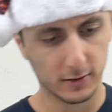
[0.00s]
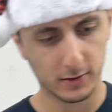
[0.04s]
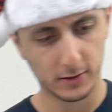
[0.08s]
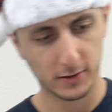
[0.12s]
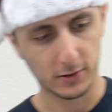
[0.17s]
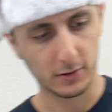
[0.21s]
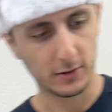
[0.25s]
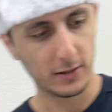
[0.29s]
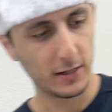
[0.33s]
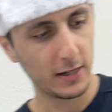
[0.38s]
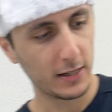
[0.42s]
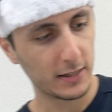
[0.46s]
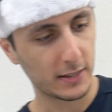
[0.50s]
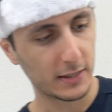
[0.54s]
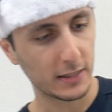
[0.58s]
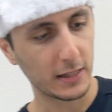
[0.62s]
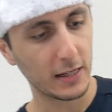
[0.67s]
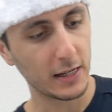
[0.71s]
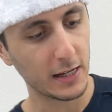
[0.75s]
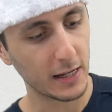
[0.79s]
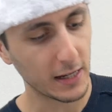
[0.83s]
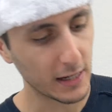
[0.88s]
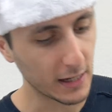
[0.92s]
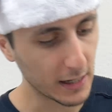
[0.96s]
So this
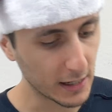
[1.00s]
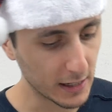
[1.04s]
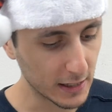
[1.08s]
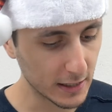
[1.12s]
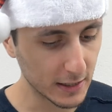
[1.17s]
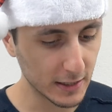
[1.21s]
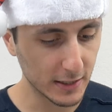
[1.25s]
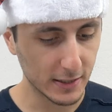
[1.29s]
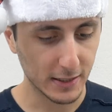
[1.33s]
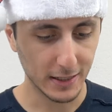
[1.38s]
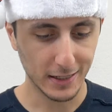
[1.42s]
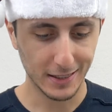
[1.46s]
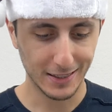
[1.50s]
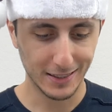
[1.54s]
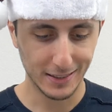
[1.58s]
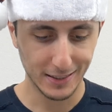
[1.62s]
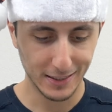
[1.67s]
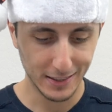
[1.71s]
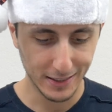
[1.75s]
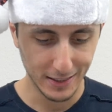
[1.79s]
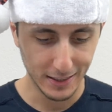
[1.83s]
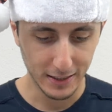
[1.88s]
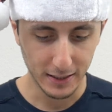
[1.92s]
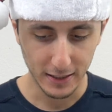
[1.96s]
is
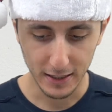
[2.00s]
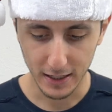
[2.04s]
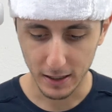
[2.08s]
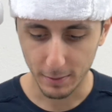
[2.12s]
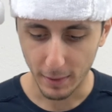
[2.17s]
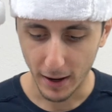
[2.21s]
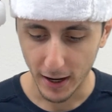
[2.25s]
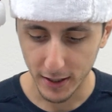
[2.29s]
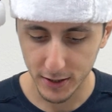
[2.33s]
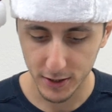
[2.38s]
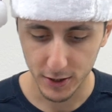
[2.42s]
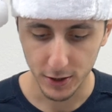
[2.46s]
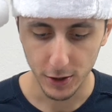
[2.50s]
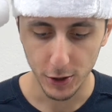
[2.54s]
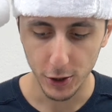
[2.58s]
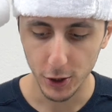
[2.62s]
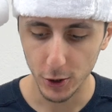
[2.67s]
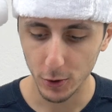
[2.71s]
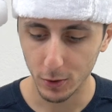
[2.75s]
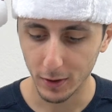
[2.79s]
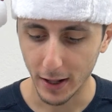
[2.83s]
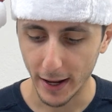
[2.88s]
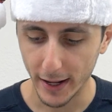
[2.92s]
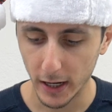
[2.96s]
Gigabyte's
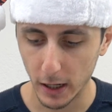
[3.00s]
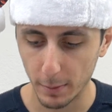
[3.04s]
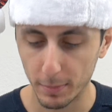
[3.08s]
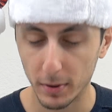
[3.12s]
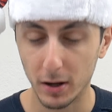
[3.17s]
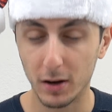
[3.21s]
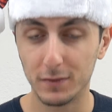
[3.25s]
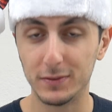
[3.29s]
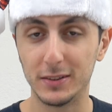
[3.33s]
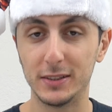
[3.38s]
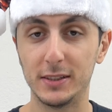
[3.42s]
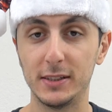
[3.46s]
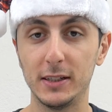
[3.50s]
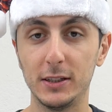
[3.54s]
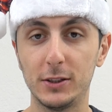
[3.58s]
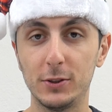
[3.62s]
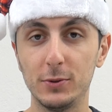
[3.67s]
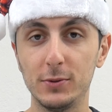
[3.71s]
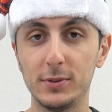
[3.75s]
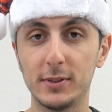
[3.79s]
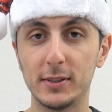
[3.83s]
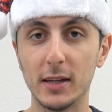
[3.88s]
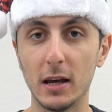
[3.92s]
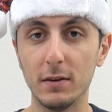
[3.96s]
new lineup of the Z
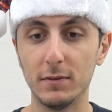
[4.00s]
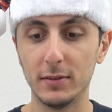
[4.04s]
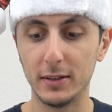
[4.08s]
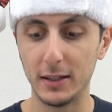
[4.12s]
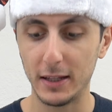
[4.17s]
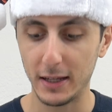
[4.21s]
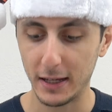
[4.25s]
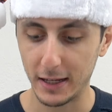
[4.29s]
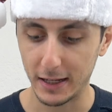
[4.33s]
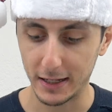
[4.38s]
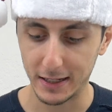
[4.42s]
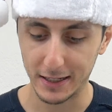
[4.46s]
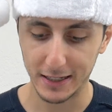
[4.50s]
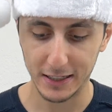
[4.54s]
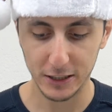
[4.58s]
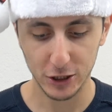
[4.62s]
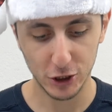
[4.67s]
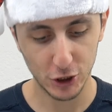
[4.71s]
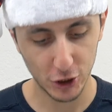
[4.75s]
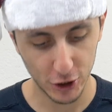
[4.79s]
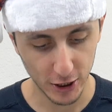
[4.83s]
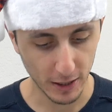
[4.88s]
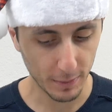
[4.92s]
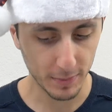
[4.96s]
two seventy
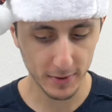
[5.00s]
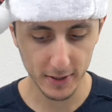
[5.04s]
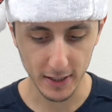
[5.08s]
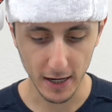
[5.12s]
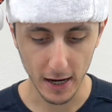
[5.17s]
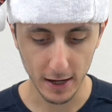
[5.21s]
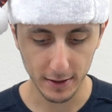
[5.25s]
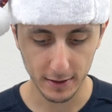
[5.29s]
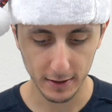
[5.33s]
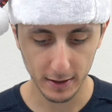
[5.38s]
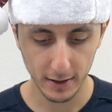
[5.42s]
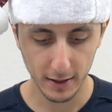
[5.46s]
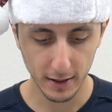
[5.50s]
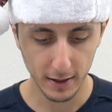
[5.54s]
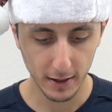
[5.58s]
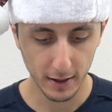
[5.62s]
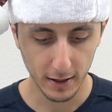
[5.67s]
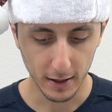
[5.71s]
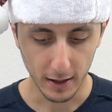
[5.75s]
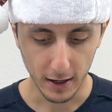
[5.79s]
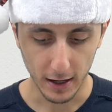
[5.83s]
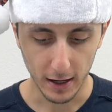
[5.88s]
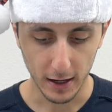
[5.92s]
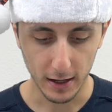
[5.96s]
chipset.
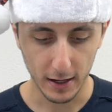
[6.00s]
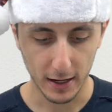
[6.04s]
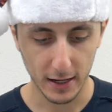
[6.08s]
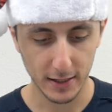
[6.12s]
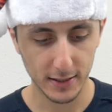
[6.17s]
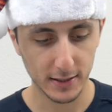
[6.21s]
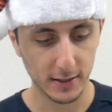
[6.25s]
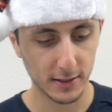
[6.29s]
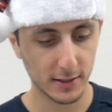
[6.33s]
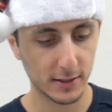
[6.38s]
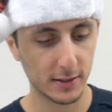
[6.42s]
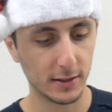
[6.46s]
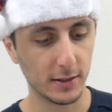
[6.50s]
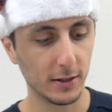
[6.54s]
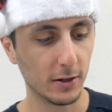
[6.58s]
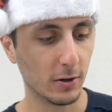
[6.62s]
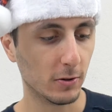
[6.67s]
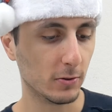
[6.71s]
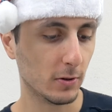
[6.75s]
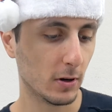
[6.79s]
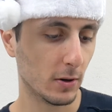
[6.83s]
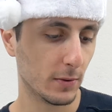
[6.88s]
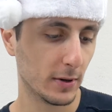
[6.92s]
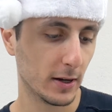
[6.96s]
Uh, I guess this is the
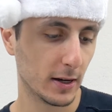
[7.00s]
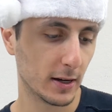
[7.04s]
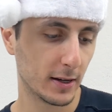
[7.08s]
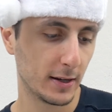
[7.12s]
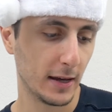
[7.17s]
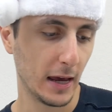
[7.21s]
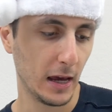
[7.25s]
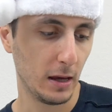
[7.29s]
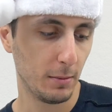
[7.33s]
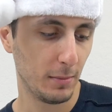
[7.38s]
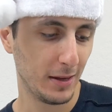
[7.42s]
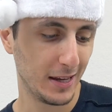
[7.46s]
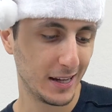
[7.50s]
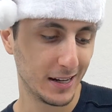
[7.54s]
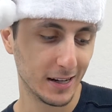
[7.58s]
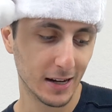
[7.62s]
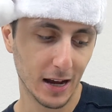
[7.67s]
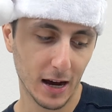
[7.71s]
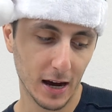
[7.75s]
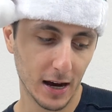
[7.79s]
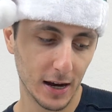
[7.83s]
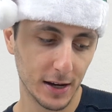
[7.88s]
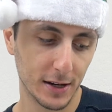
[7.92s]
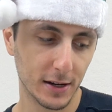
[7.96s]
Aurora Gaming
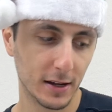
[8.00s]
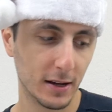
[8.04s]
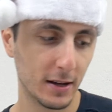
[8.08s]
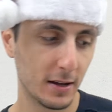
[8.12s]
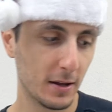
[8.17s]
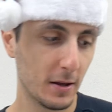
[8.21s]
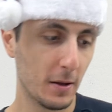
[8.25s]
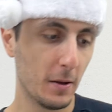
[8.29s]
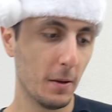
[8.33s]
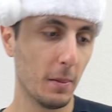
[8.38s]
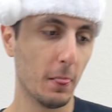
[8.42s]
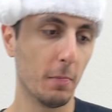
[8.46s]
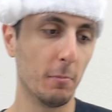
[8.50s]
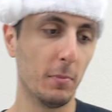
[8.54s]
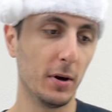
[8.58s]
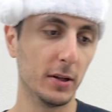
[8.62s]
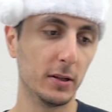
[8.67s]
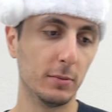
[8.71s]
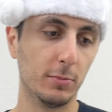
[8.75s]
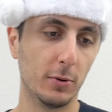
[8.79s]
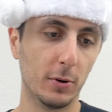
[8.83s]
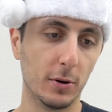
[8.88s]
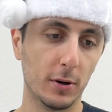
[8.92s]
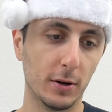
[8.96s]
nine
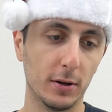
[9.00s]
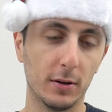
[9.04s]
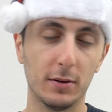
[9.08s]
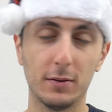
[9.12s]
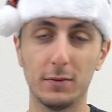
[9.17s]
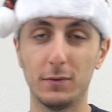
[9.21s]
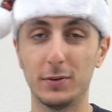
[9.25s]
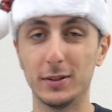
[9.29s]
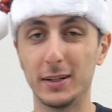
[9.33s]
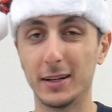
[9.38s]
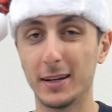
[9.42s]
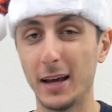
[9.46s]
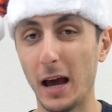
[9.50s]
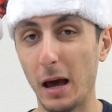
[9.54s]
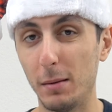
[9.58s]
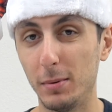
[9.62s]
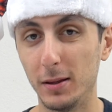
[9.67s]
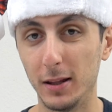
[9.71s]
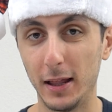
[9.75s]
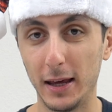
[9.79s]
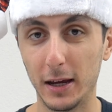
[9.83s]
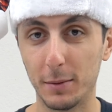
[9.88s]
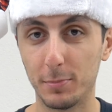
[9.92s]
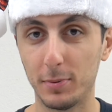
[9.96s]
motherboard for the Kaby
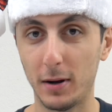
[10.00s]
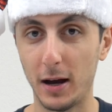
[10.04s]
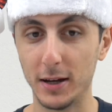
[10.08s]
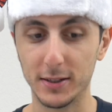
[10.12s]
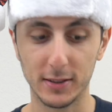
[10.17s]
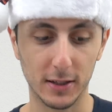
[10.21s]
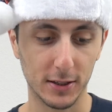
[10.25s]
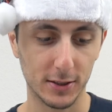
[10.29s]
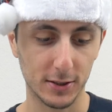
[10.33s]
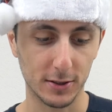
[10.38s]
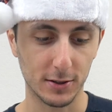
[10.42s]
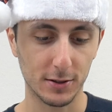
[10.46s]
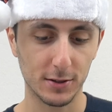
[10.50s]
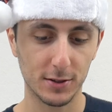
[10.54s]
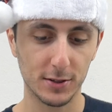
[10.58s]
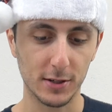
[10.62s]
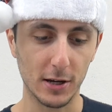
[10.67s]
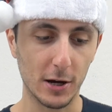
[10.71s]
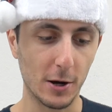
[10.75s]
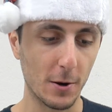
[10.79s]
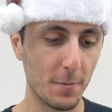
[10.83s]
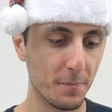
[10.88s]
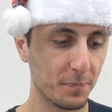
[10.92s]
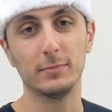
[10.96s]
Lake processor.
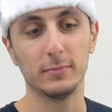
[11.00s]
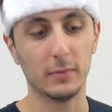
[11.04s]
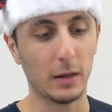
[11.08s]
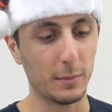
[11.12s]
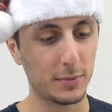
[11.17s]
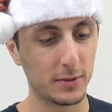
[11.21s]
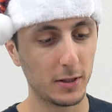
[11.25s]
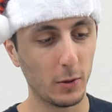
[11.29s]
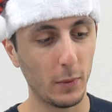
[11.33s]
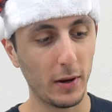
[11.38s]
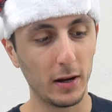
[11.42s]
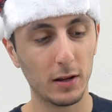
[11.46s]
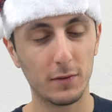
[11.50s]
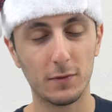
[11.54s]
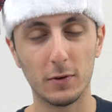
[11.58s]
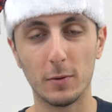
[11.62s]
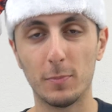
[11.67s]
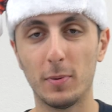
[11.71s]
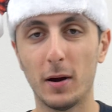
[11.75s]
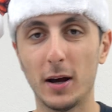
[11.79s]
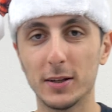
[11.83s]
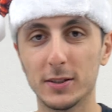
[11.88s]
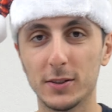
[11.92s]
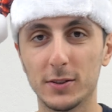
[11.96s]
So I'm still waiting for a
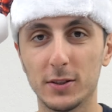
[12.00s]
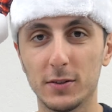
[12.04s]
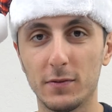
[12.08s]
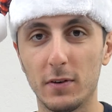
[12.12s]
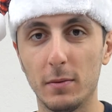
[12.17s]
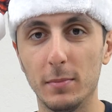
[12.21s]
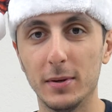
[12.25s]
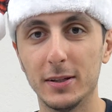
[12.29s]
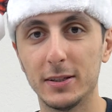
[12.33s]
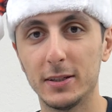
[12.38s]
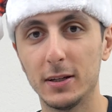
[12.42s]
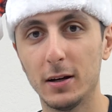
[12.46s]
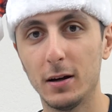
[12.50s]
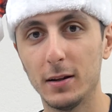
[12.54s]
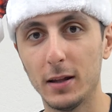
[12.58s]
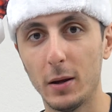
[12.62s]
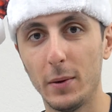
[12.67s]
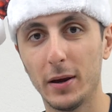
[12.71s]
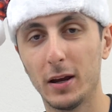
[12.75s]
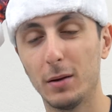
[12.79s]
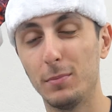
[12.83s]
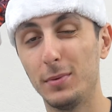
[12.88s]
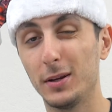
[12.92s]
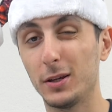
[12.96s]
processor from Intel that
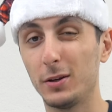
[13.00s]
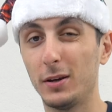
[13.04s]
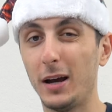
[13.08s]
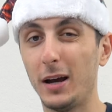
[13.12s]
I can bring you